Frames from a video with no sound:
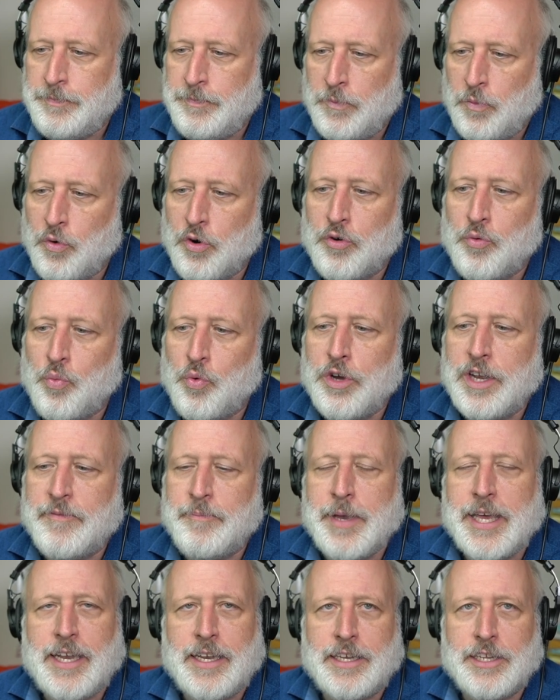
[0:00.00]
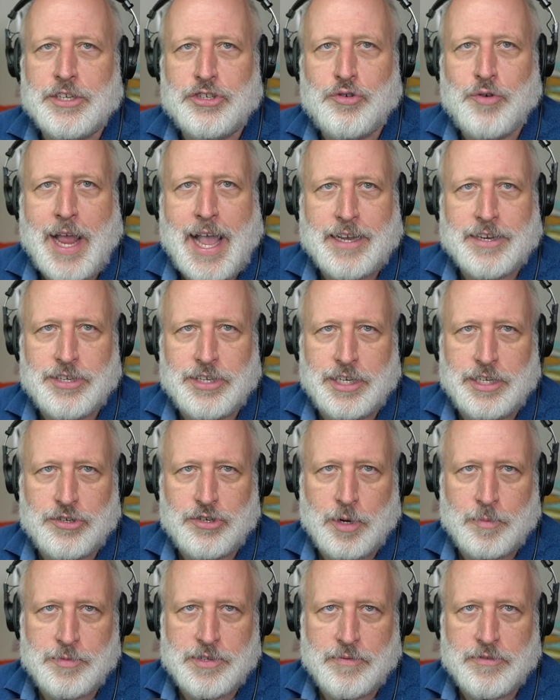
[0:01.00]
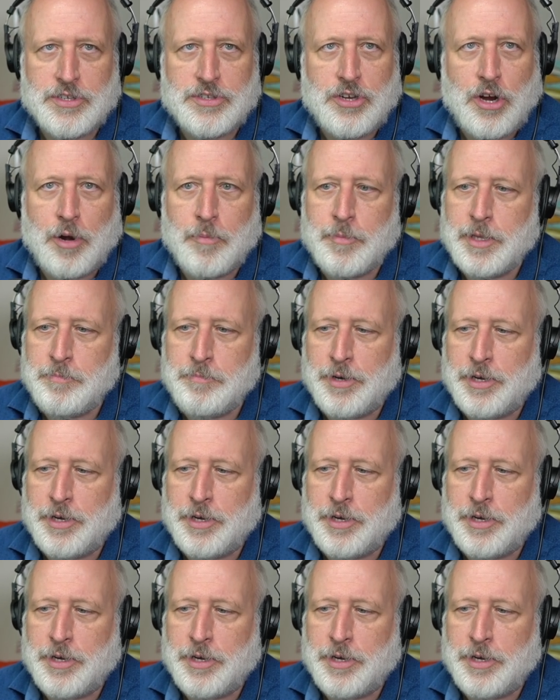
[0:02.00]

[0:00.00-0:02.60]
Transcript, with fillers: were would have been a distraction in terms of the sermon,